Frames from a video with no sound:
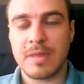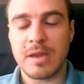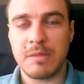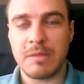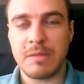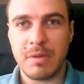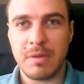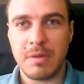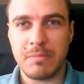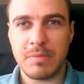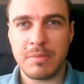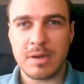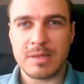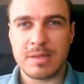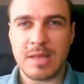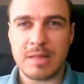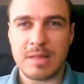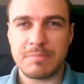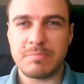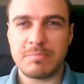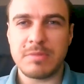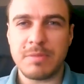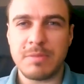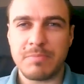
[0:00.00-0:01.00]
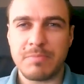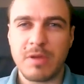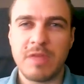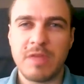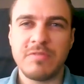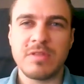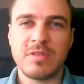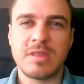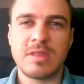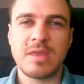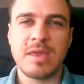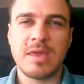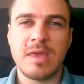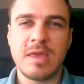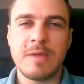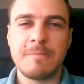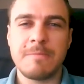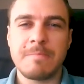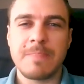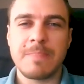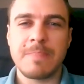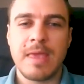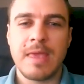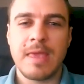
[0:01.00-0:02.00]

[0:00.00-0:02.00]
Remember that the private key